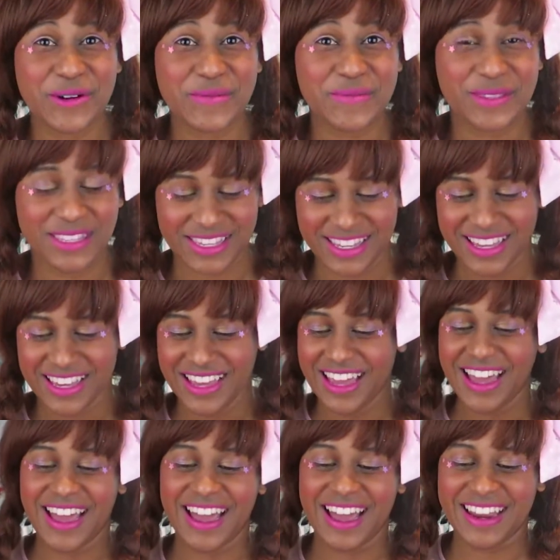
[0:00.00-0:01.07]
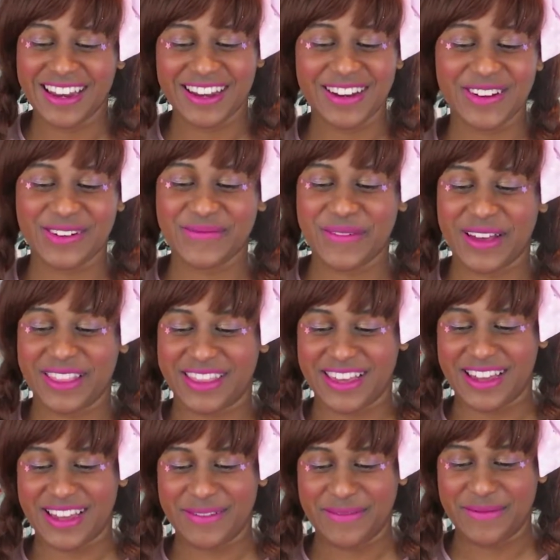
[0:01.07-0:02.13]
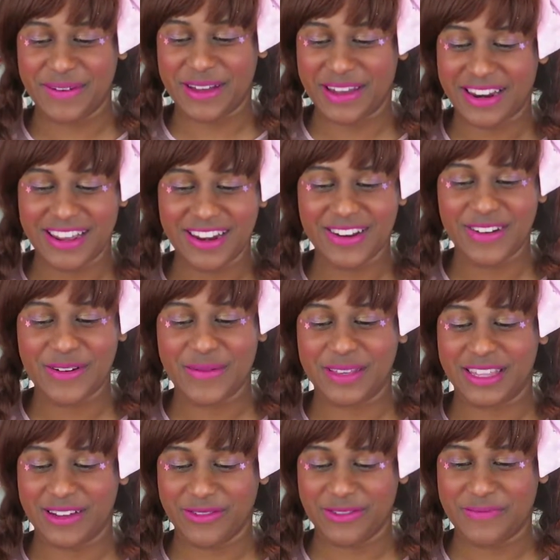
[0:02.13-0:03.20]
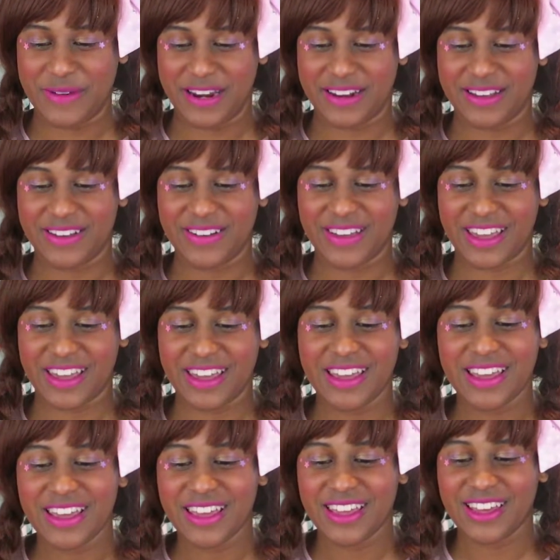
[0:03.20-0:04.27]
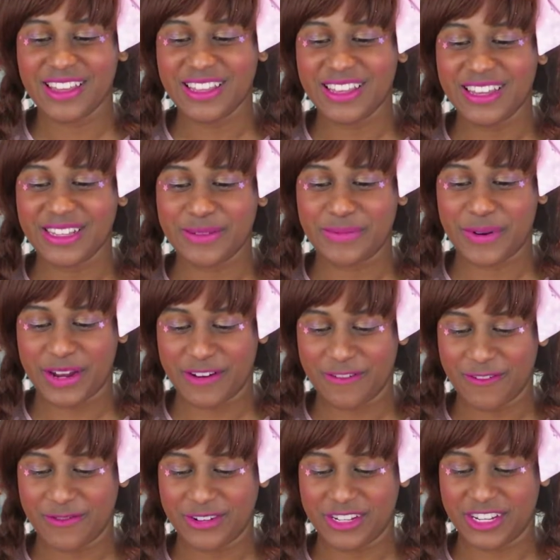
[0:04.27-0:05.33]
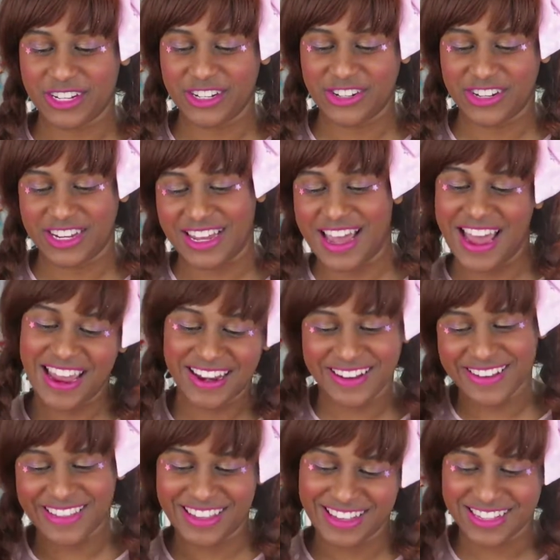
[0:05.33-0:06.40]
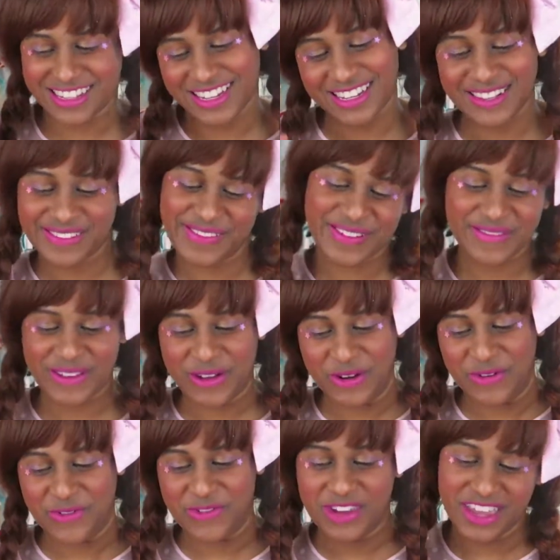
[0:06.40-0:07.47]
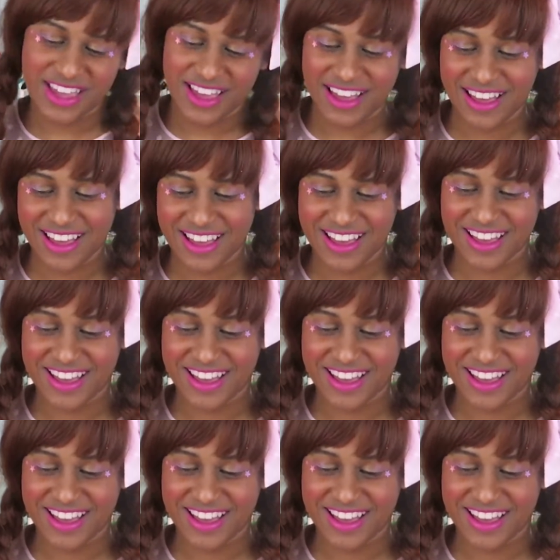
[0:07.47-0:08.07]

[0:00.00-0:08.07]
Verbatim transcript: Whoops. I didn't know about that. I didn't know about that with meta. Okay. Haenuli is a brand from which country? I know this. It's from Korea.